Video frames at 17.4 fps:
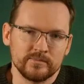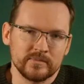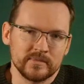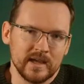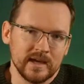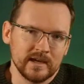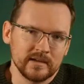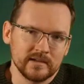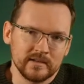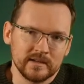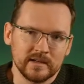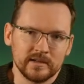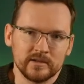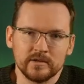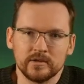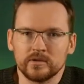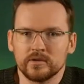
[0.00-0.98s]

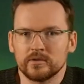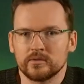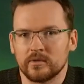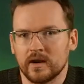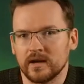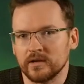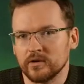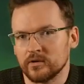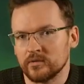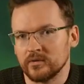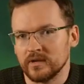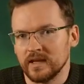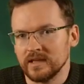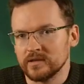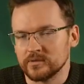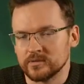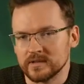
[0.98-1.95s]
technically you could run your
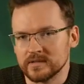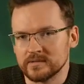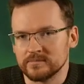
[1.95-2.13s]
Ethernet